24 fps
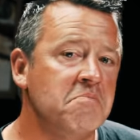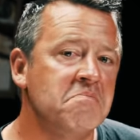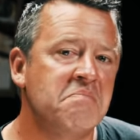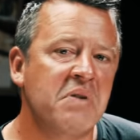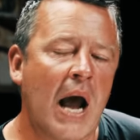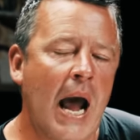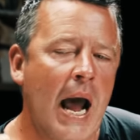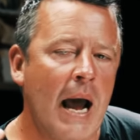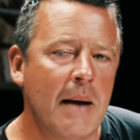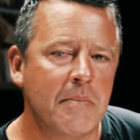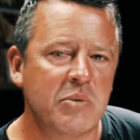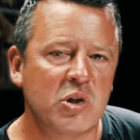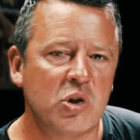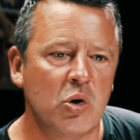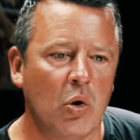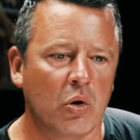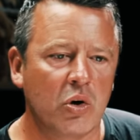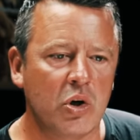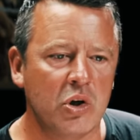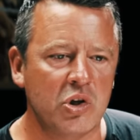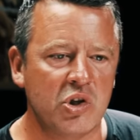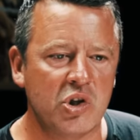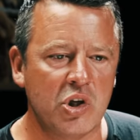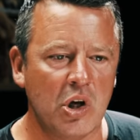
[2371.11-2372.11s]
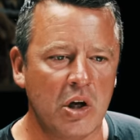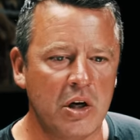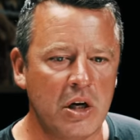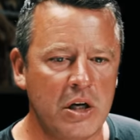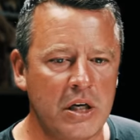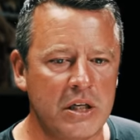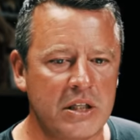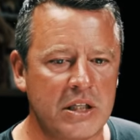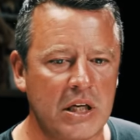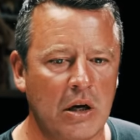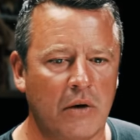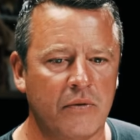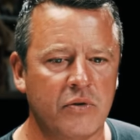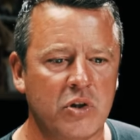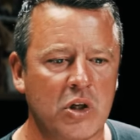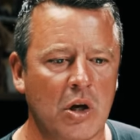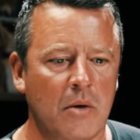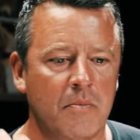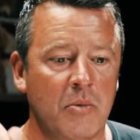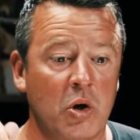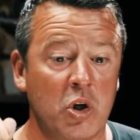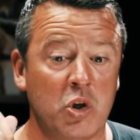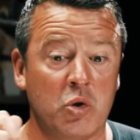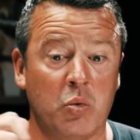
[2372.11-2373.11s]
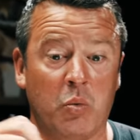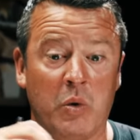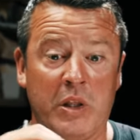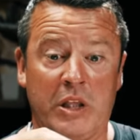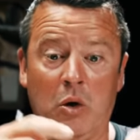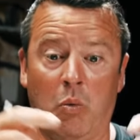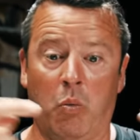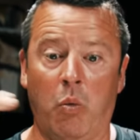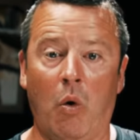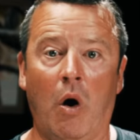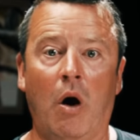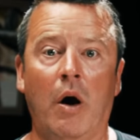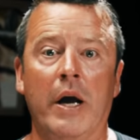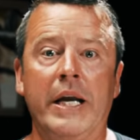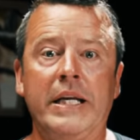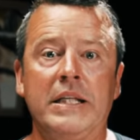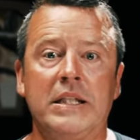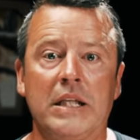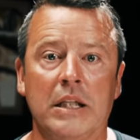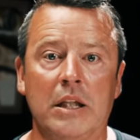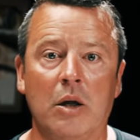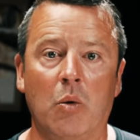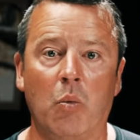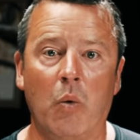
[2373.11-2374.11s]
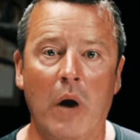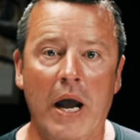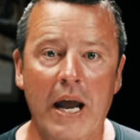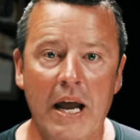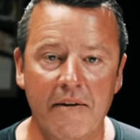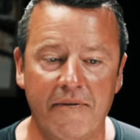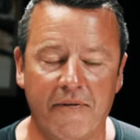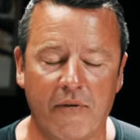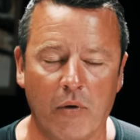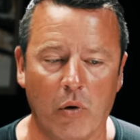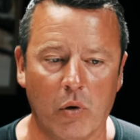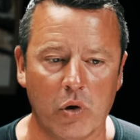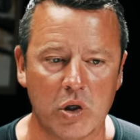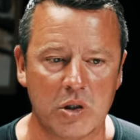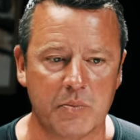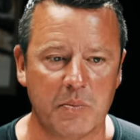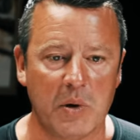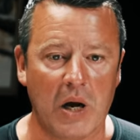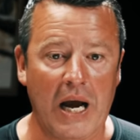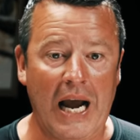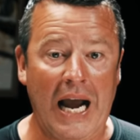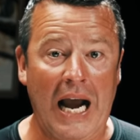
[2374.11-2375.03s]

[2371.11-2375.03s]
perhaps not concerning yourself so much with the whys and the wherefores, but